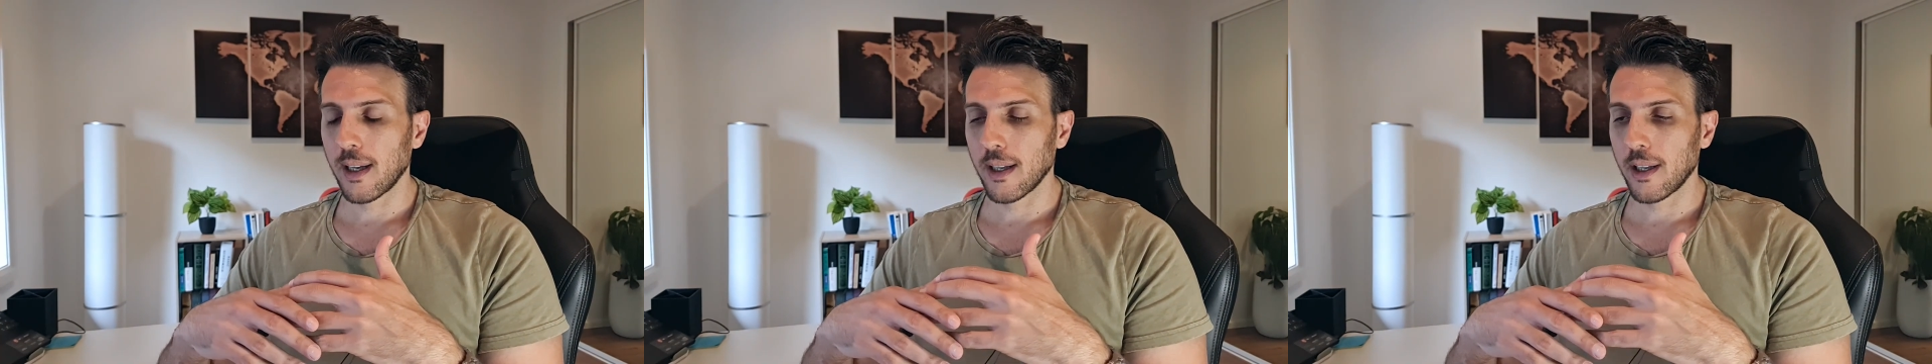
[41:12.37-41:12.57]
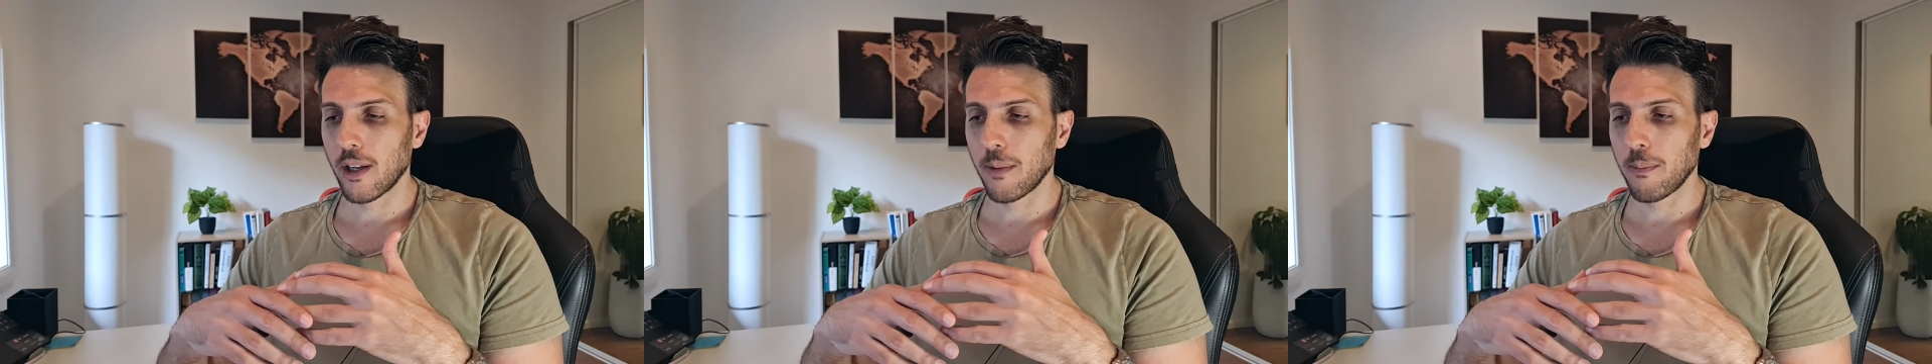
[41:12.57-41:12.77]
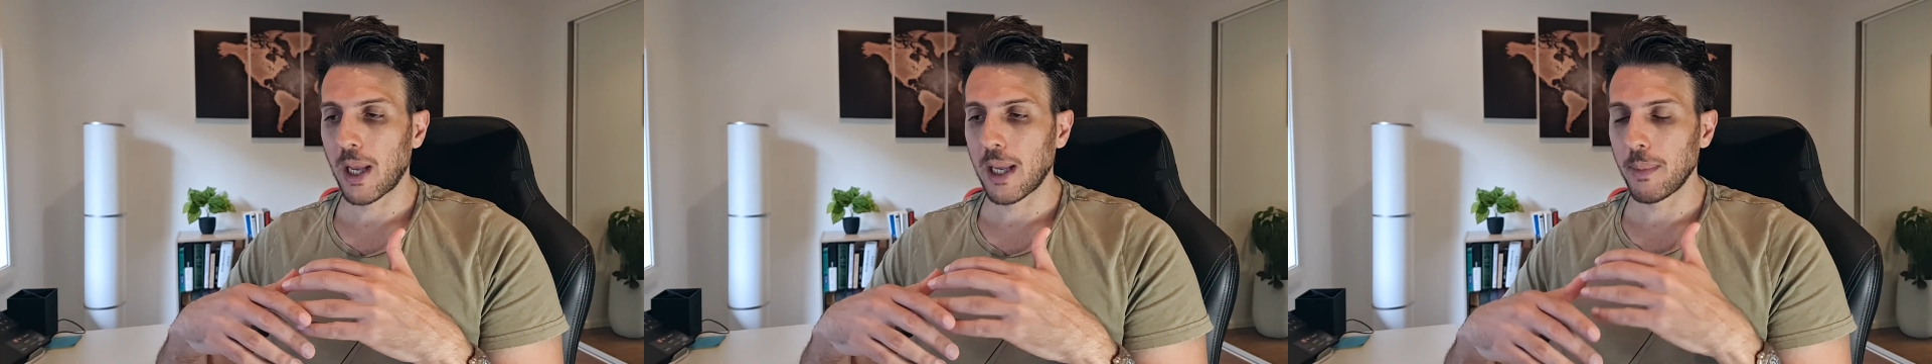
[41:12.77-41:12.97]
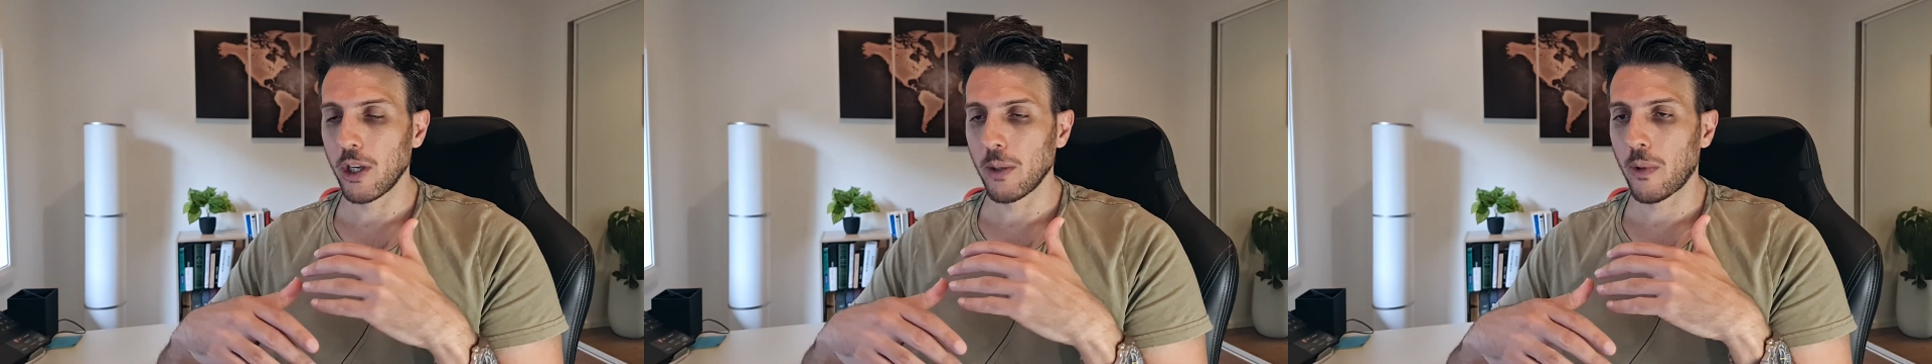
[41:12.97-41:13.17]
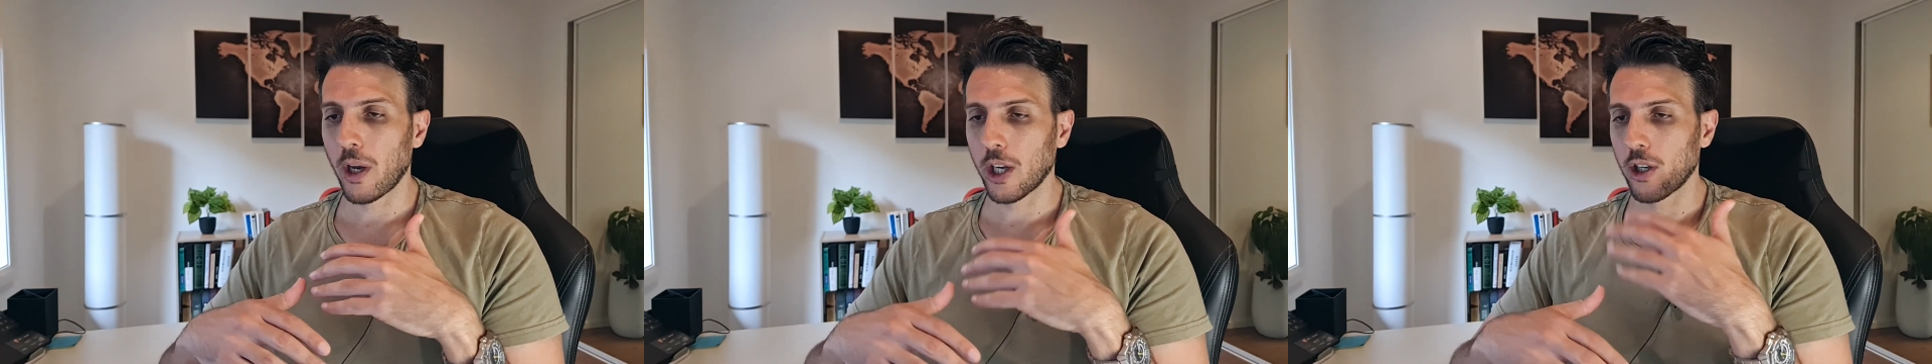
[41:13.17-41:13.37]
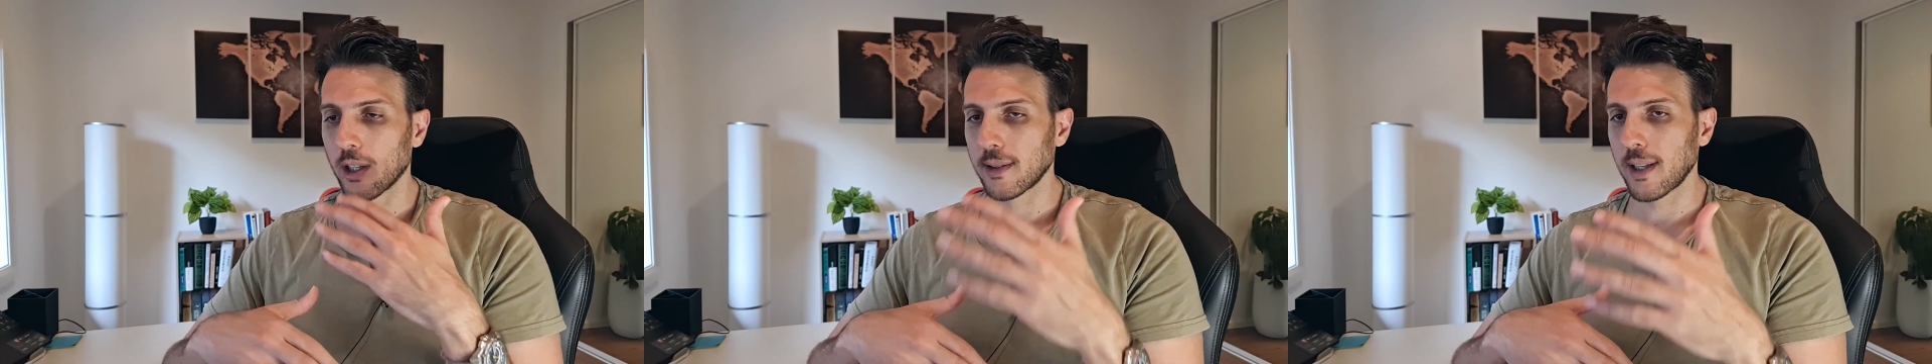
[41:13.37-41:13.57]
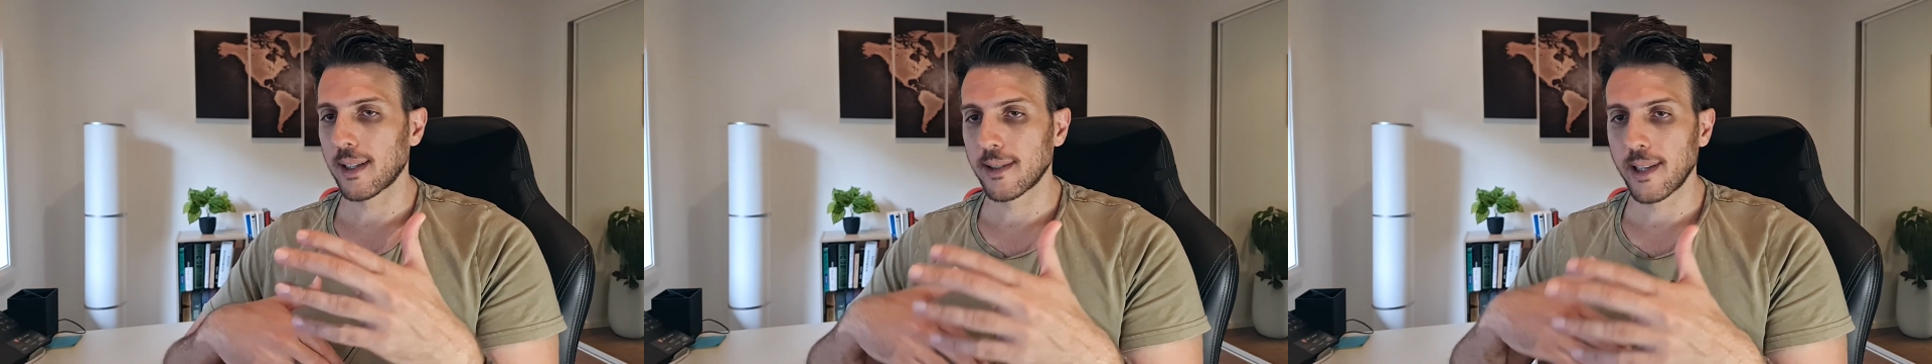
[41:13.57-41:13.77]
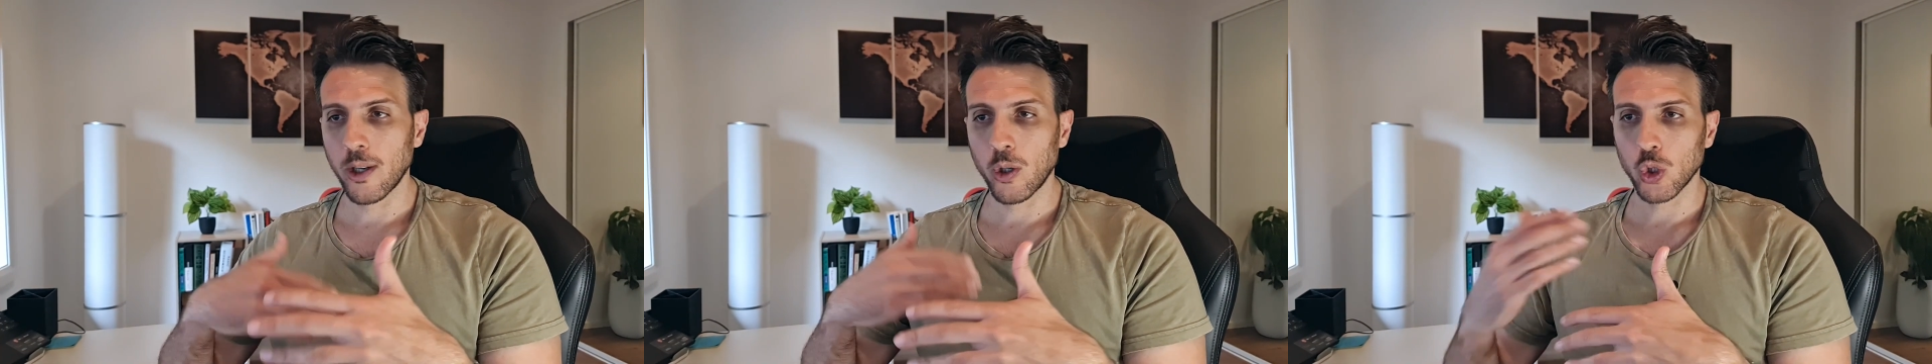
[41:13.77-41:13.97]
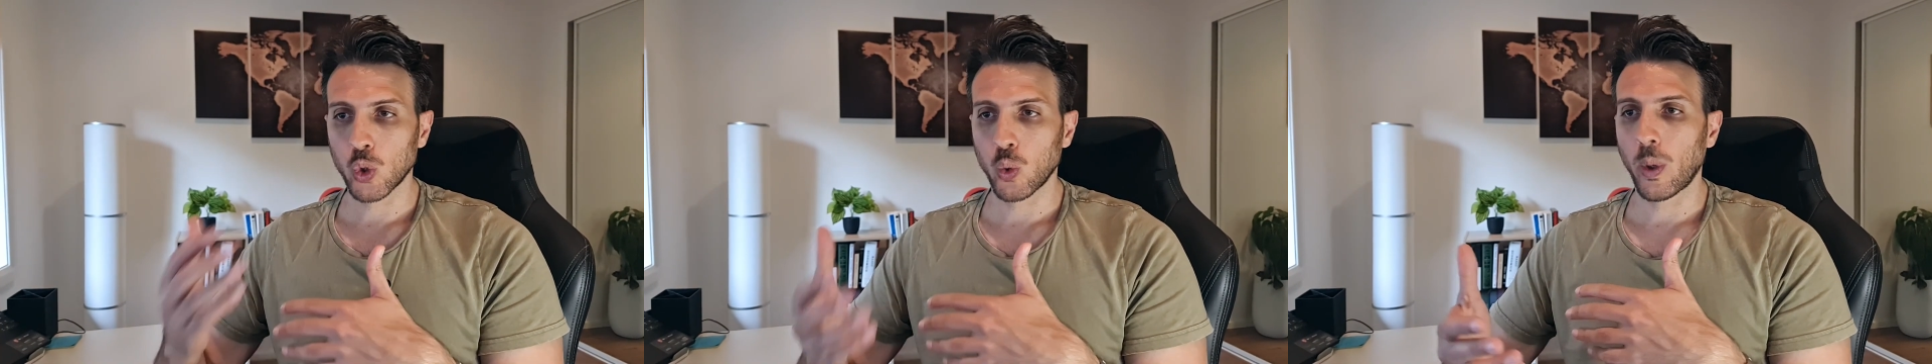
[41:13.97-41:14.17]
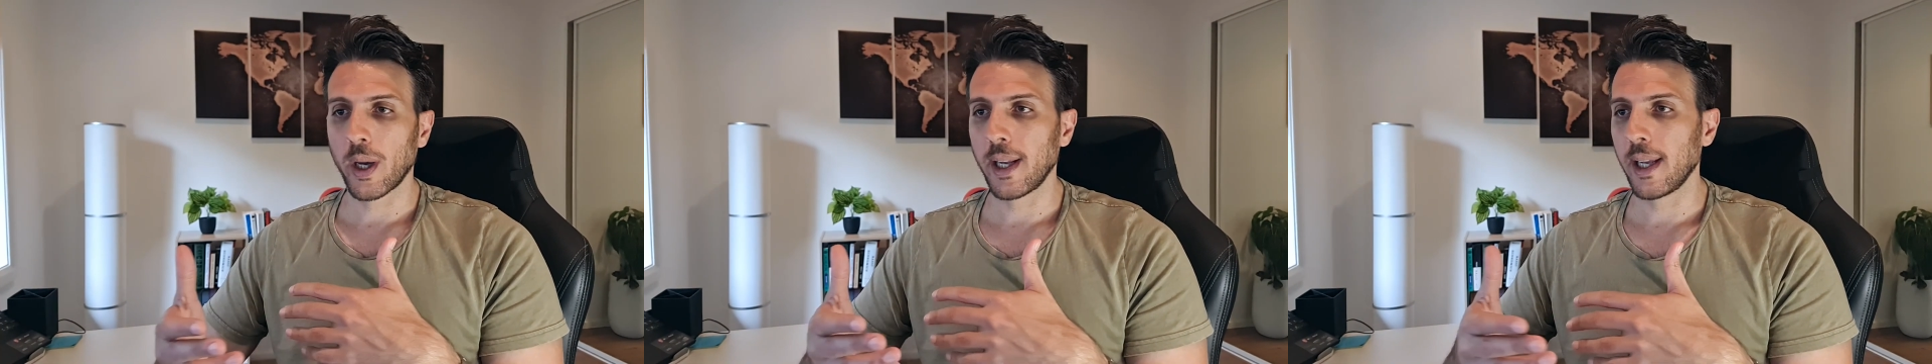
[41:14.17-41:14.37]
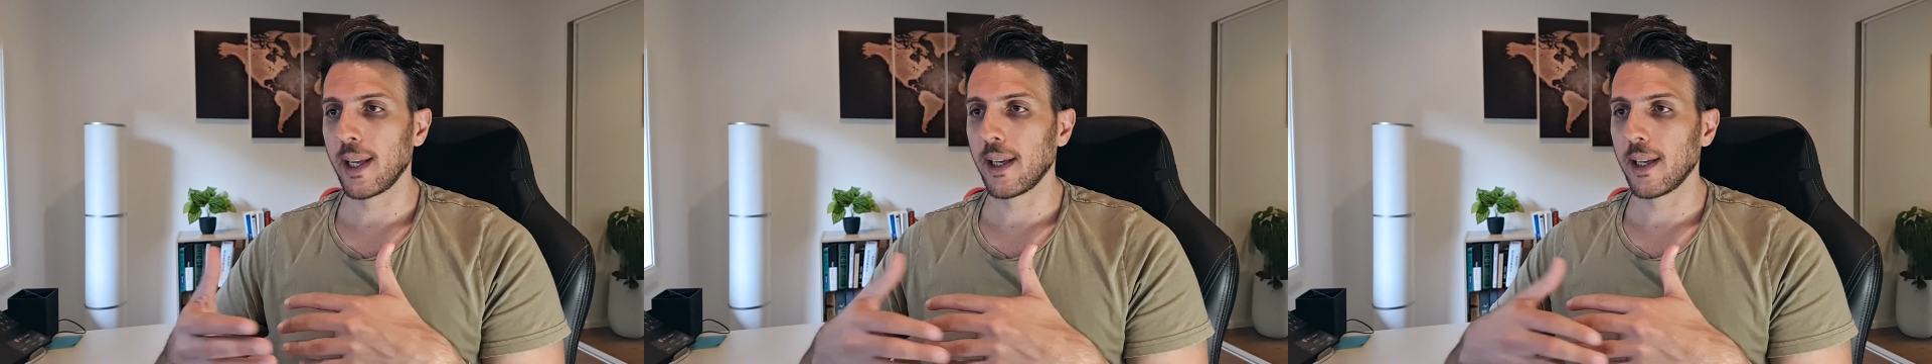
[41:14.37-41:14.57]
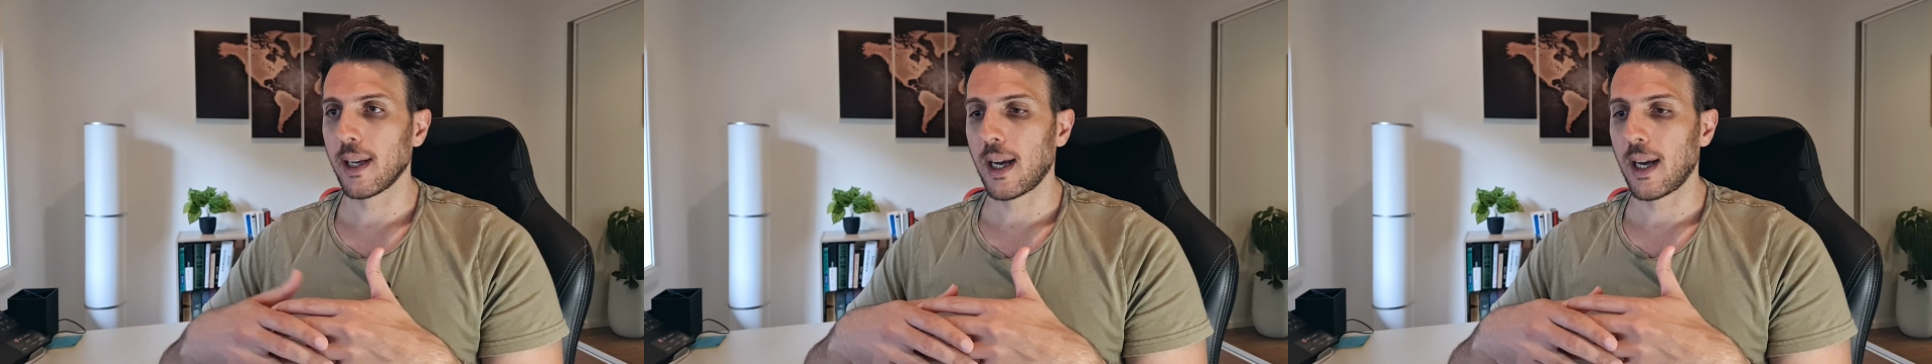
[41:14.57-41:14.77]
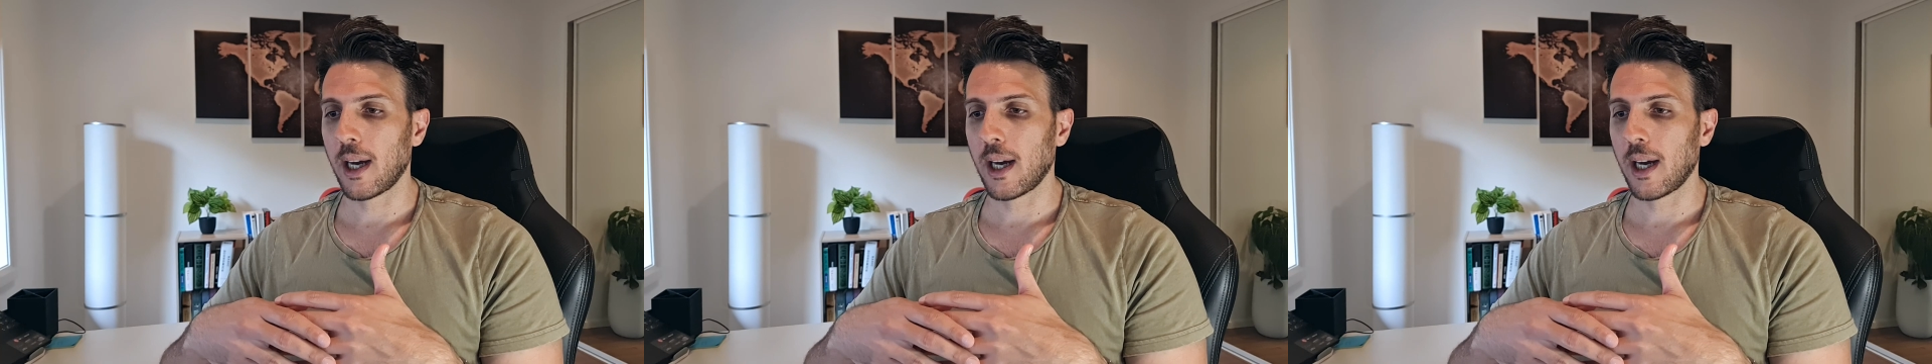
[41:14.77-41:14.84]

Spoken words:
maybe you might contact 10 or 20